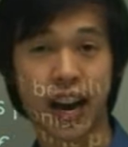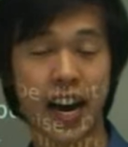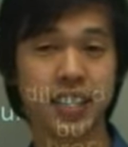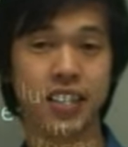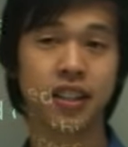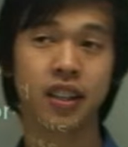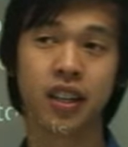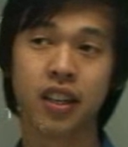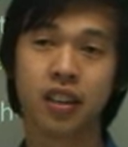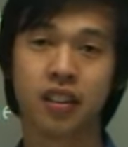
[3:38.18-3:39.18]
acid,
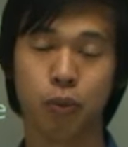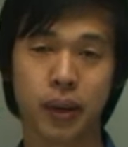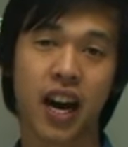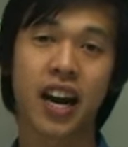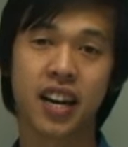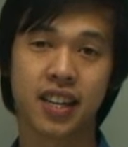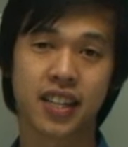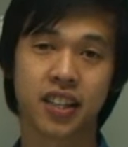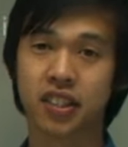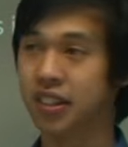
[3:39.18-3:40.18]
there'll be
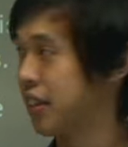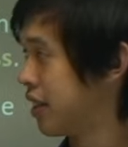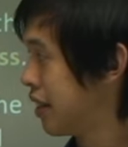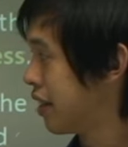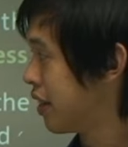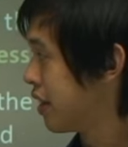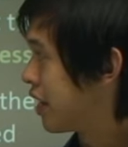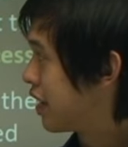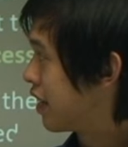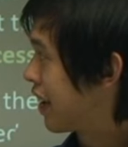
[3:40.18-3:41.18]
ionization.
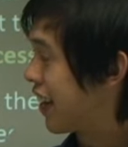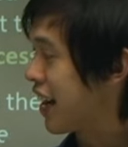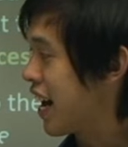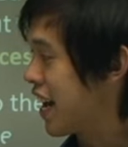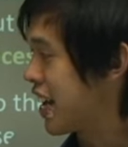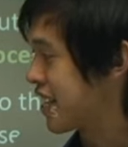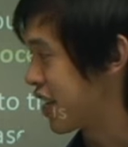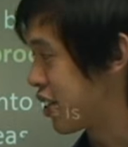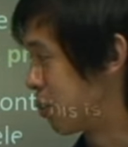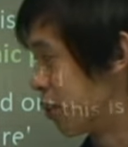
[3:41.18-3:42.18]
And that
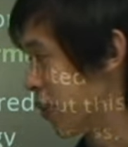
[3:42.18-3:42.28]
ionization will